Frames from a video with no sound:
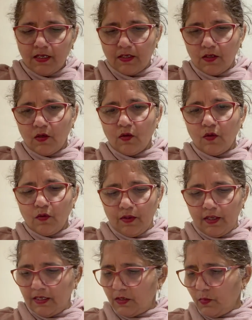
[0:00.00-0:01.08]
So
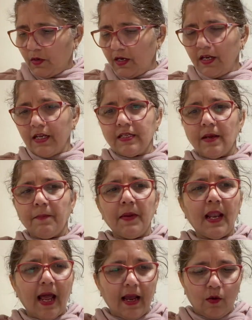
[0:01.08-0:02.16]
this one is a
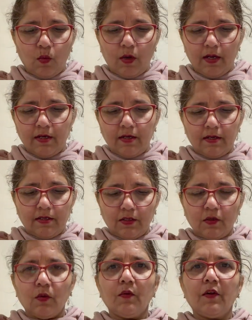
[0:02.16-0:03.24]
black one.
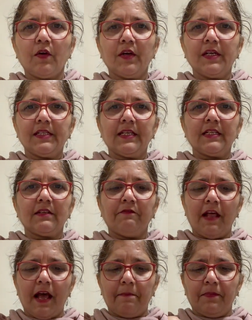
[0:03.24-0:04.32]
So there is this
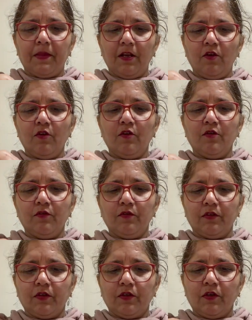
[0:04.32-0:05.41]
flap that you use
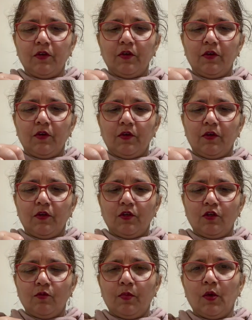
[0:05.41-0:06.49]

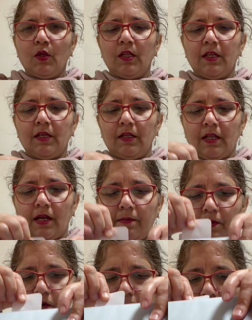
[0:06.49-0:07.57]
to pull the
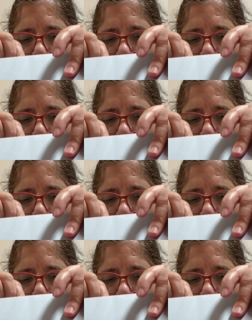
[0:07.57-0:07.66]
laptop